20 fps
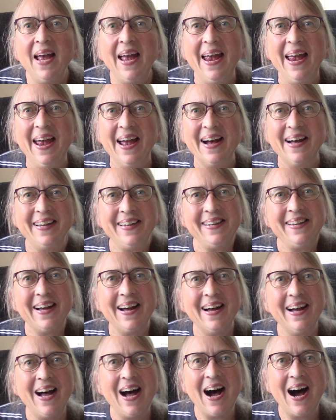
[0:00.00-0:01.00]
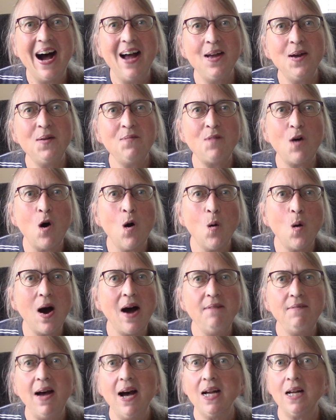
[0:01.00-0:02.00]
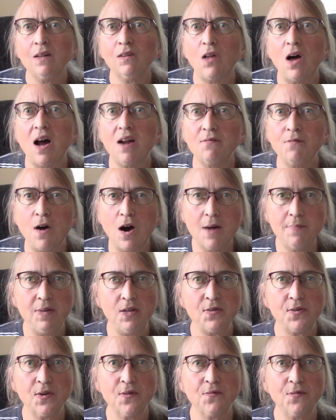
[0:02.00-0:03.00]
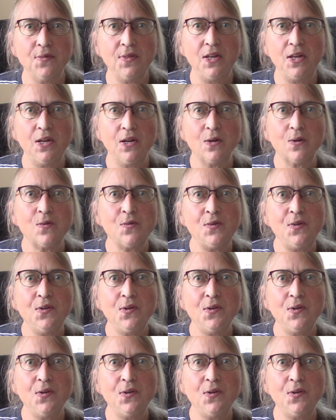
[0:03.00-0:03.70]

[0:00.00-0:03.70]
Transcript: And I've had a lot of hobbies over the years,